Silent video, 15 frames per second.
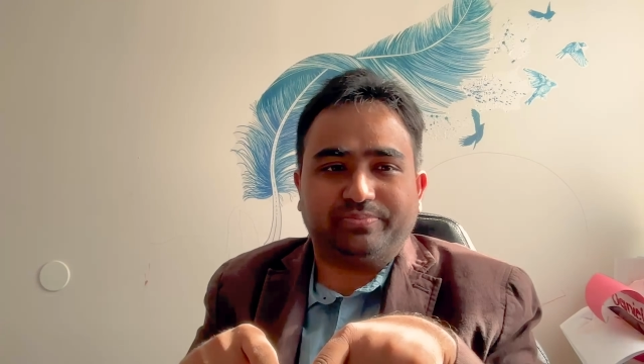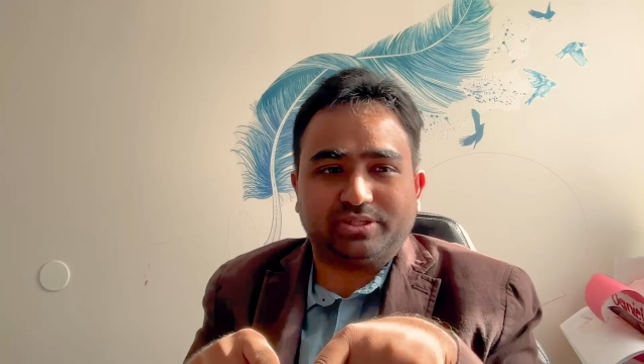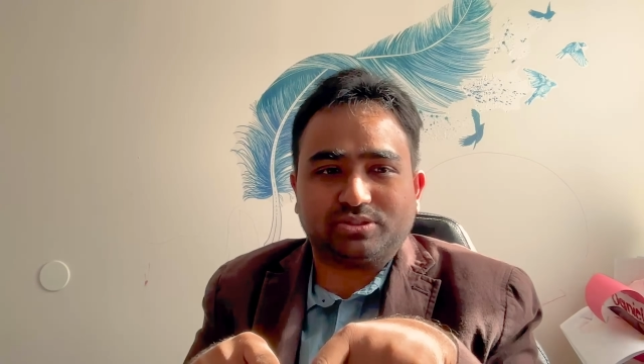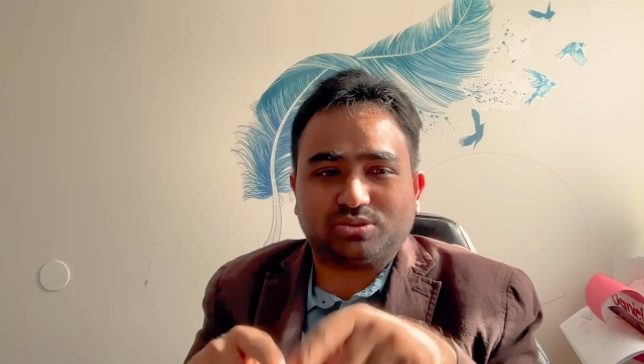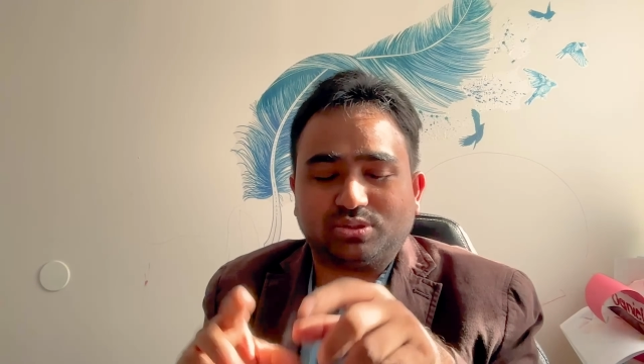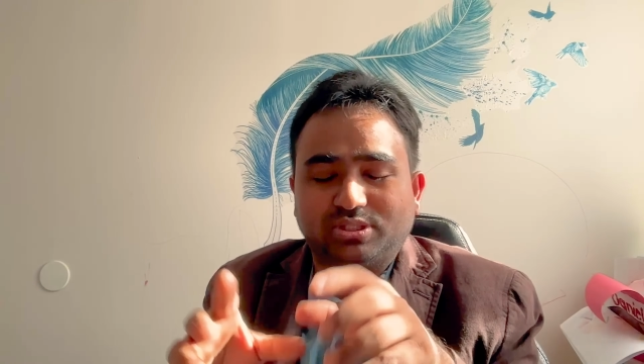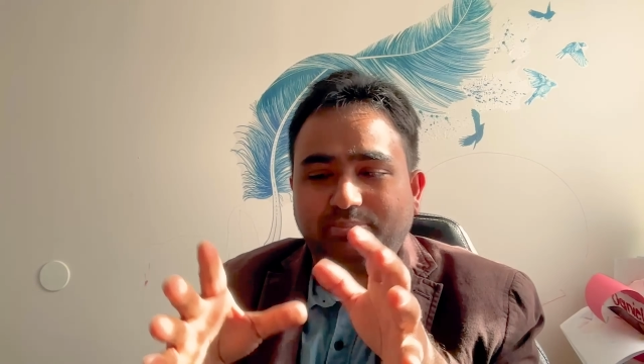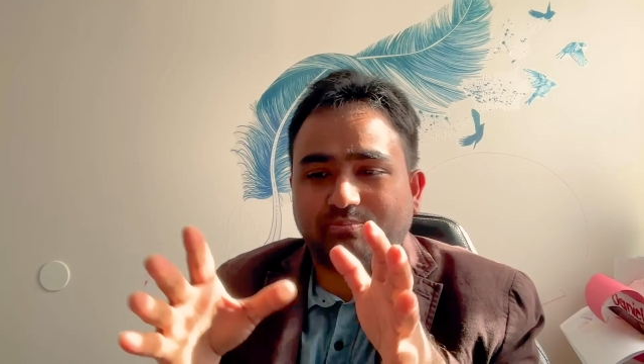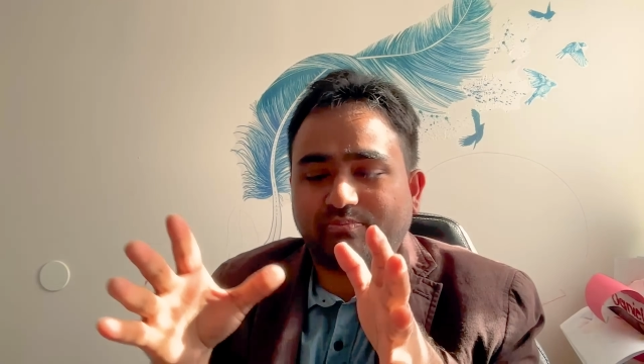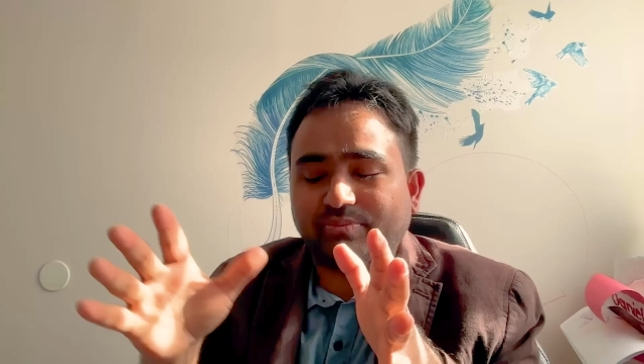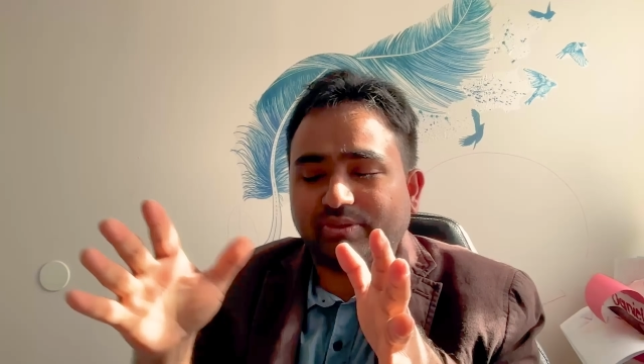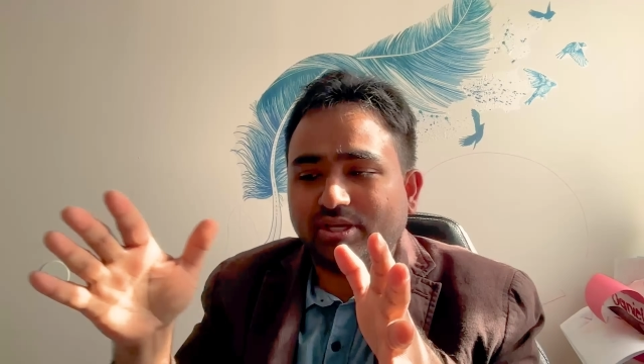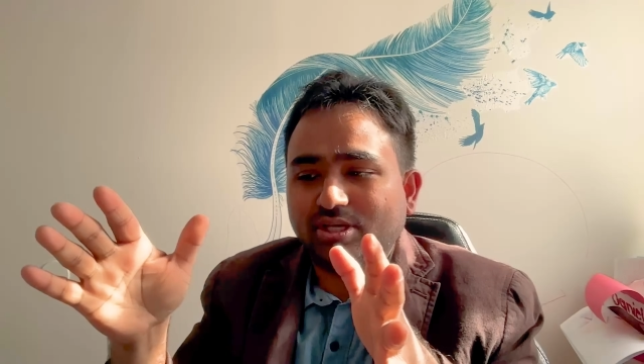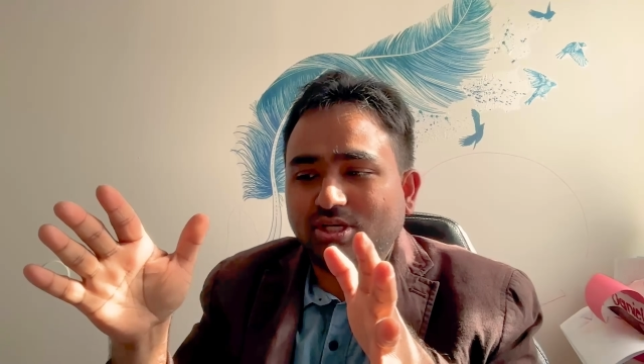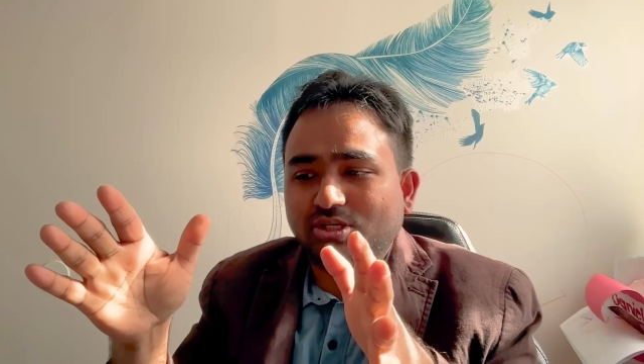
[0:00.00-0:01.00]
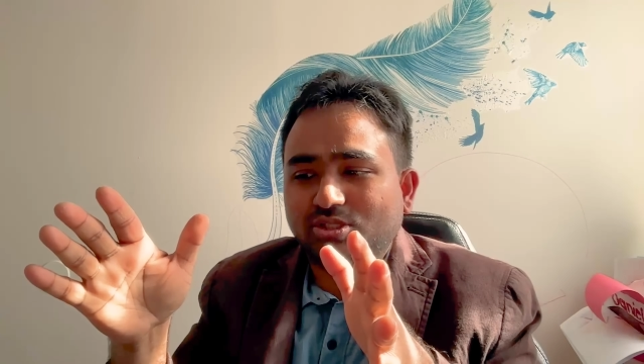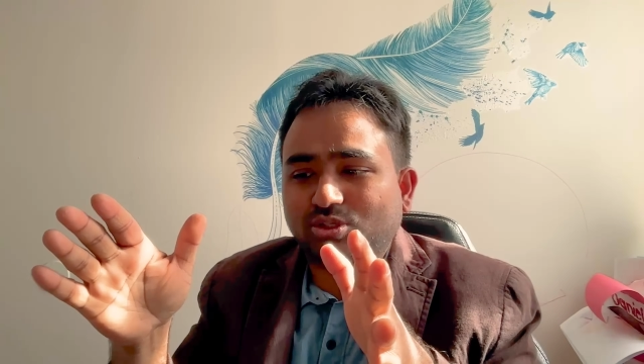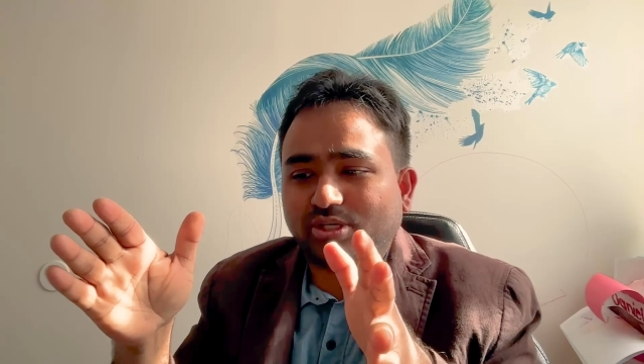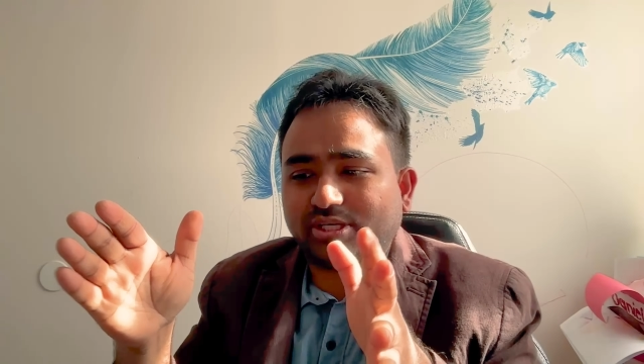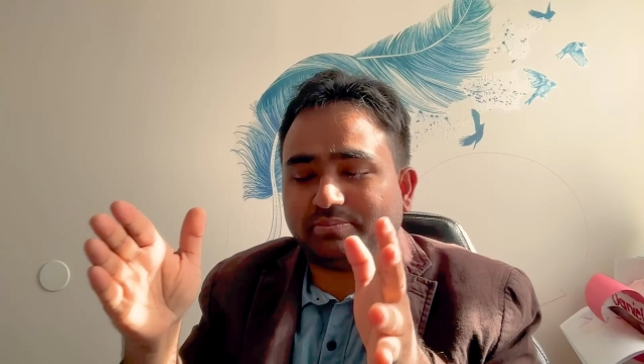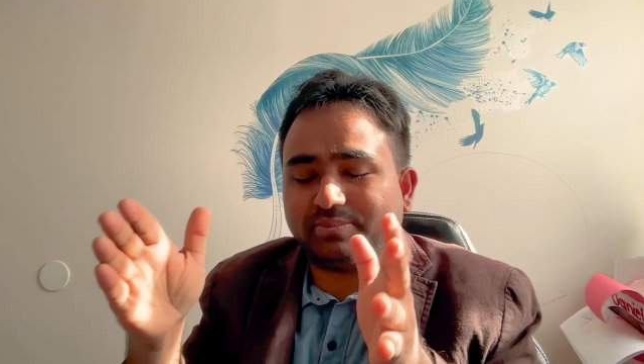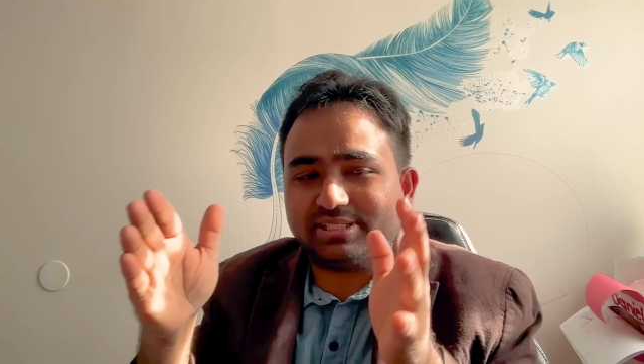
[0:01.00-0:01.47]
So
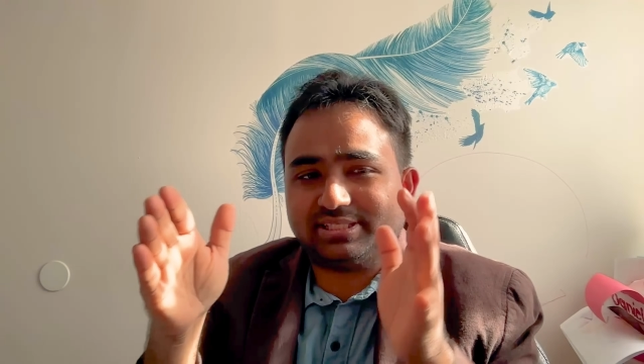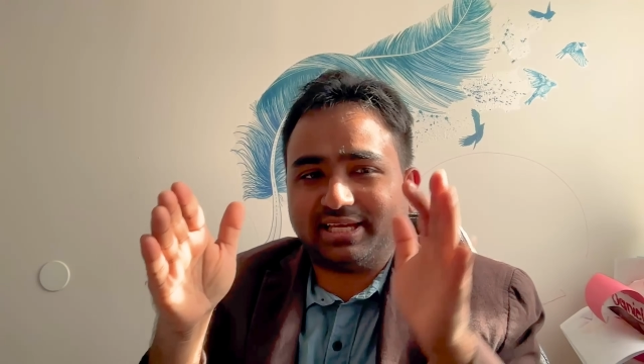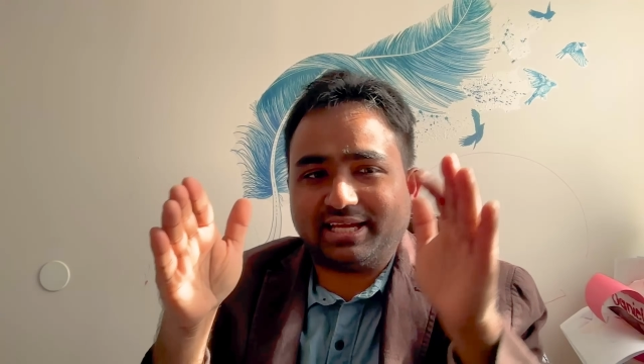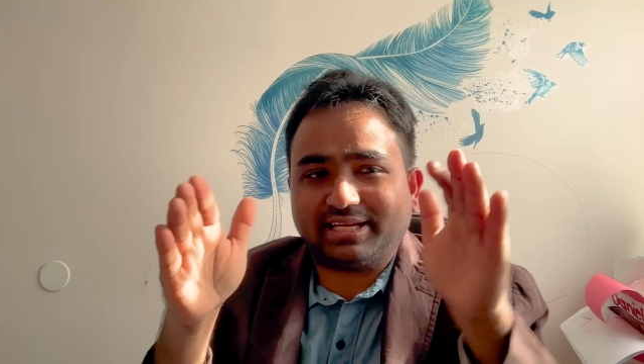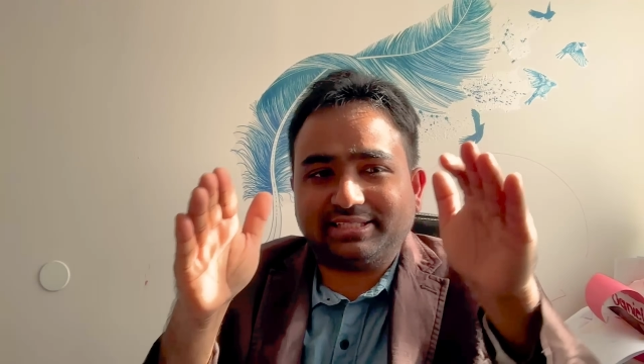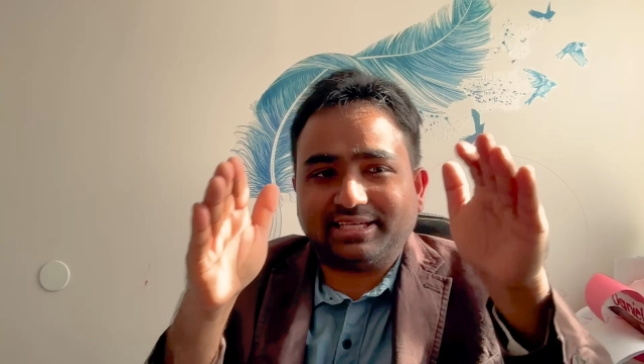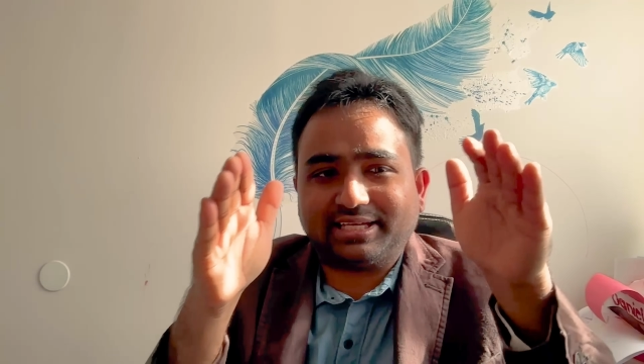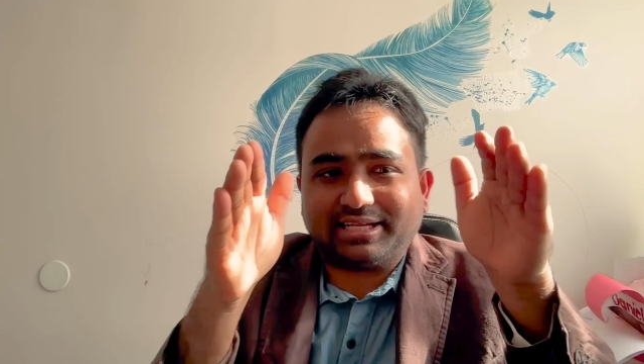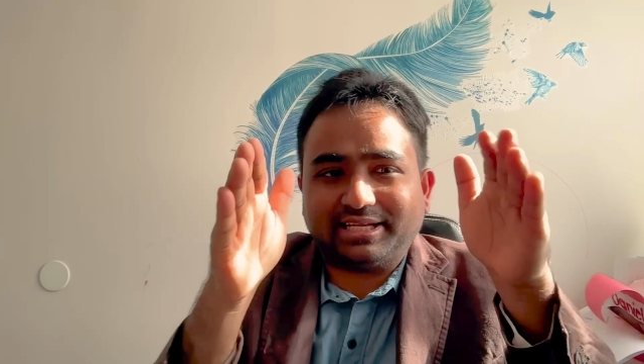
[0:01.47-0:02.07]
it means their